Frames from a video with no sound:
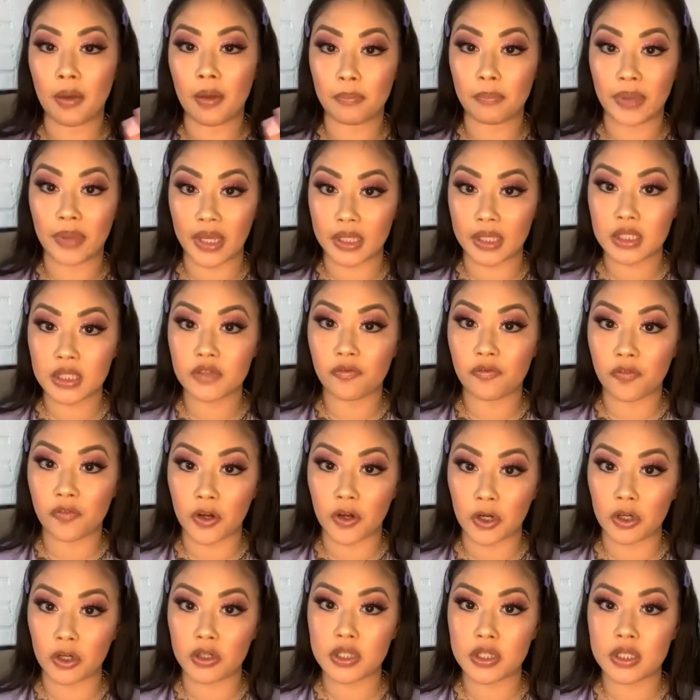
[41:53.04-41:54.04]
base
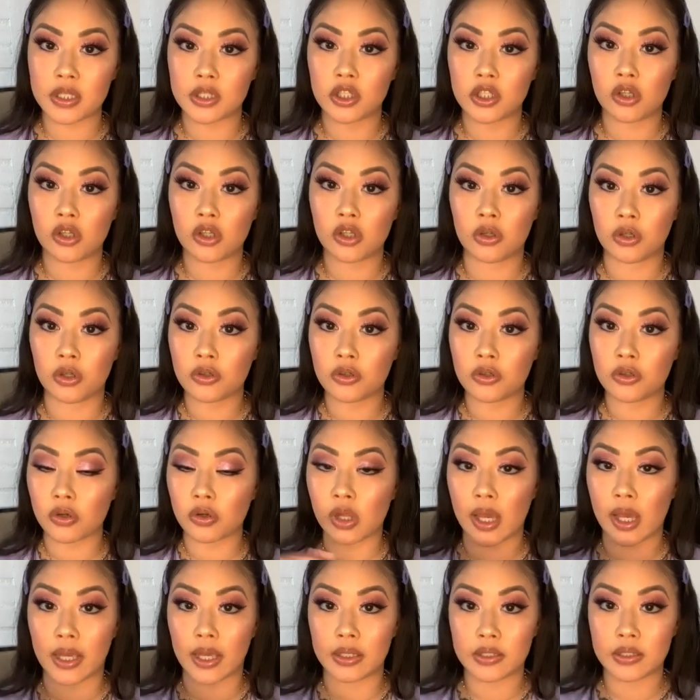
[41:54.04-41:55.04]
first to
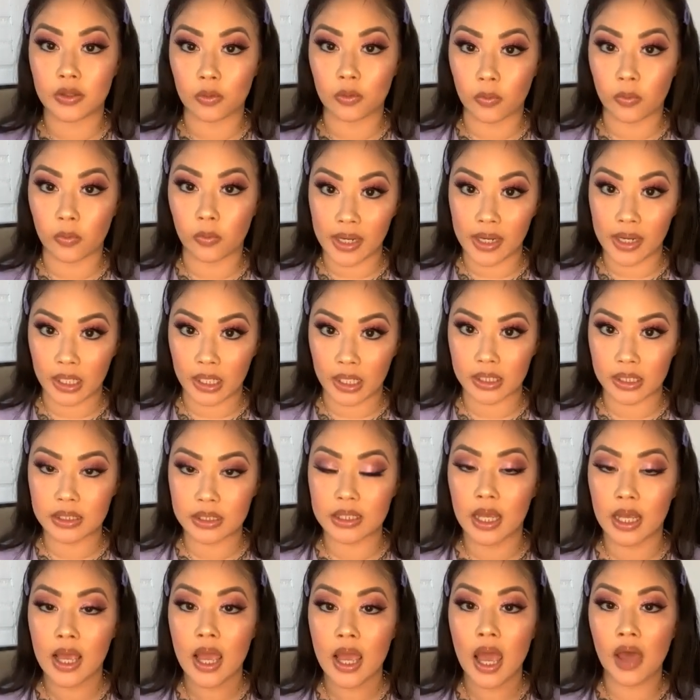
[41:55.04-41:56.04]
neutralize the redness,
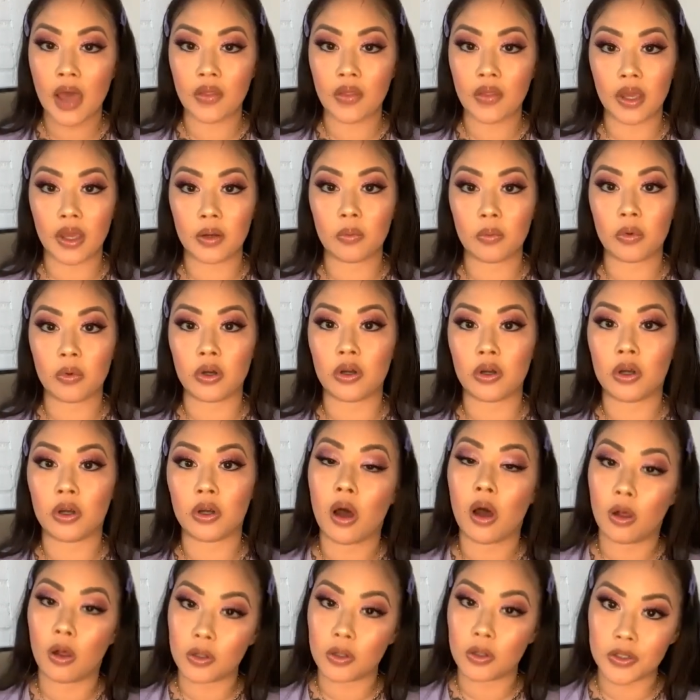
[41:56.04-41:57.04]
and then we're
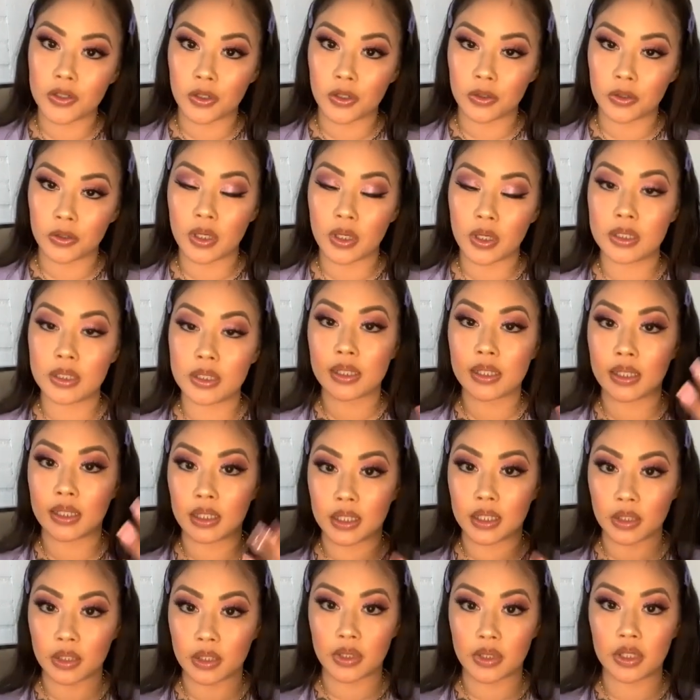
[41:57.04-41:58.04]
also
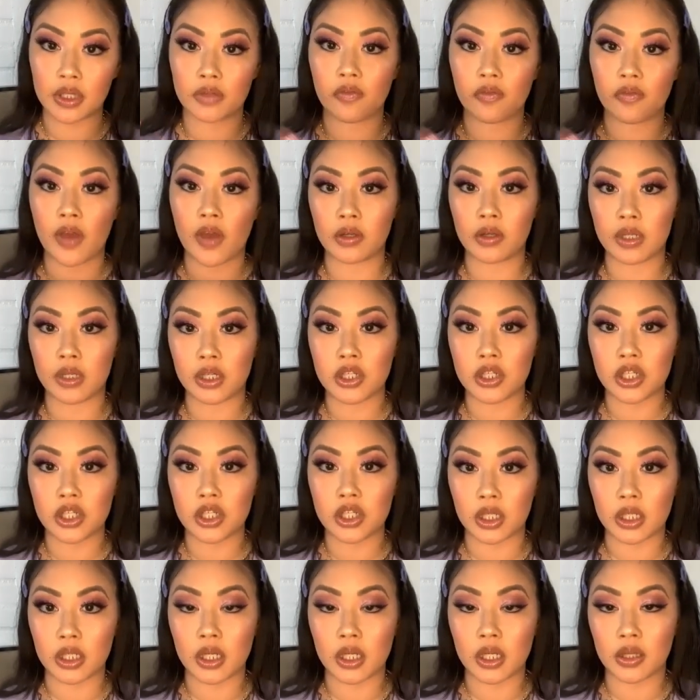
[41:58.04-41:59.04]
concealing with the
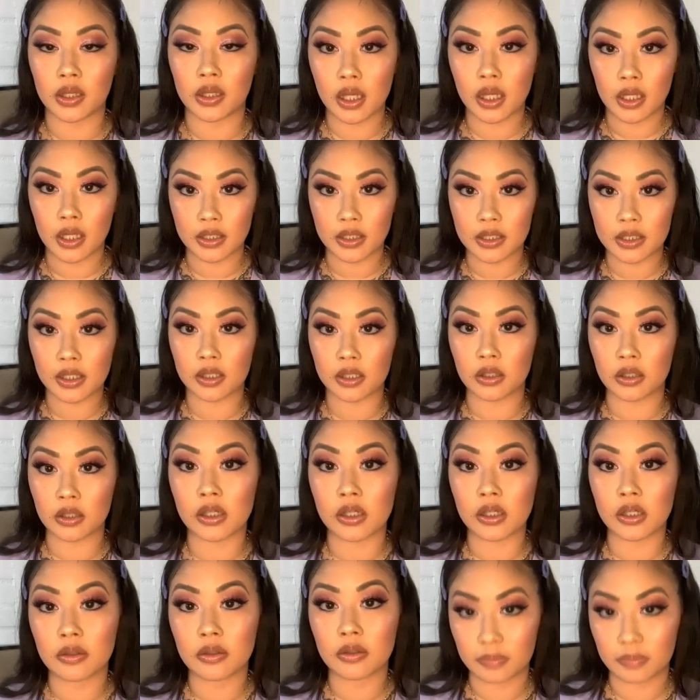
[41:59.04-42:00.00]
foundation and the concealer.